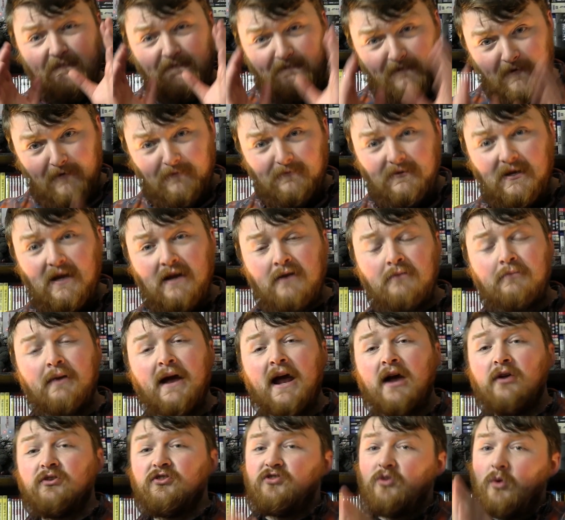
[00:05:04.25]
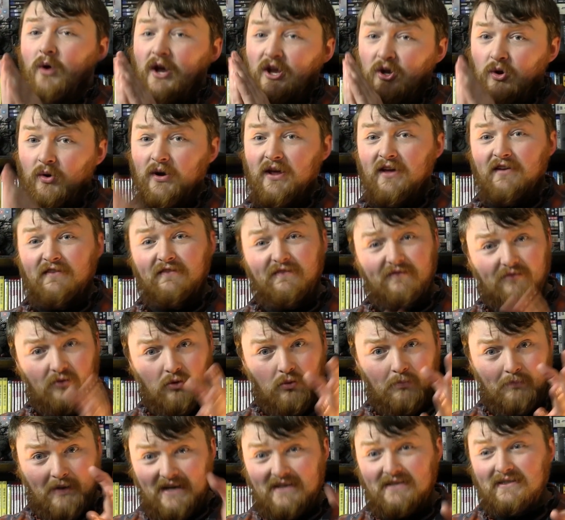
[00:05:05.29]
£15, so I got it
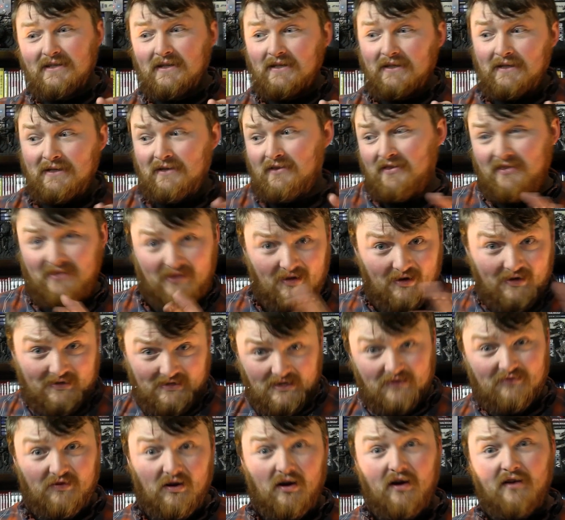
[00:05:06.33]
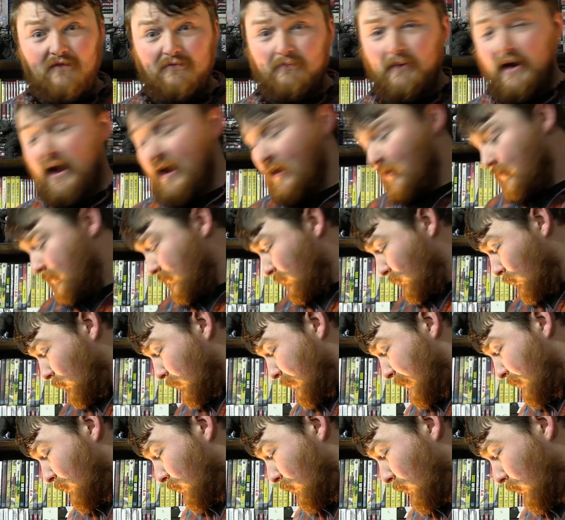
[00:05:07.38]
for basically £35
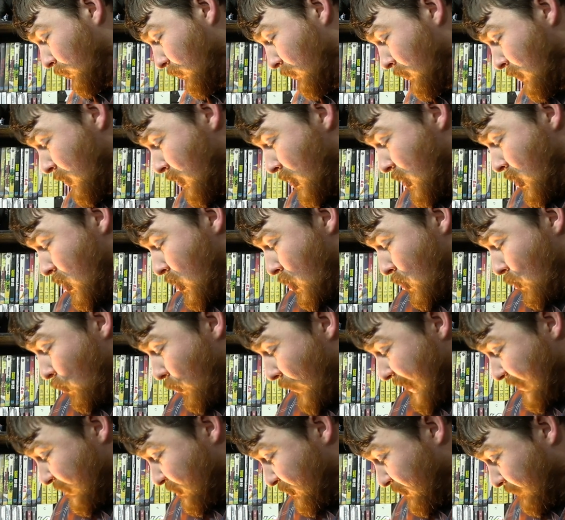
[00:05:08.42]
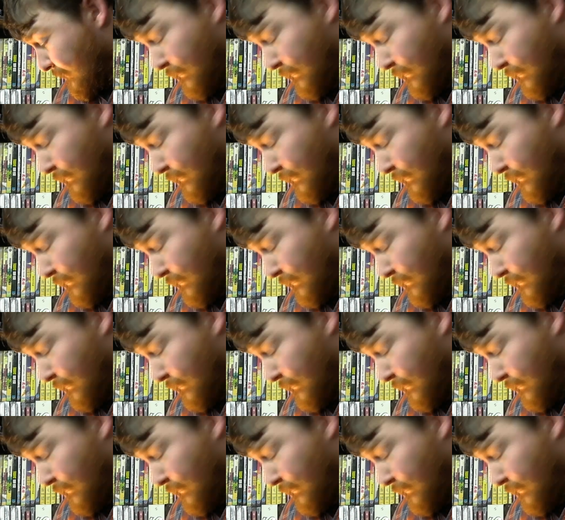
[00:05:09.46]
all in all, which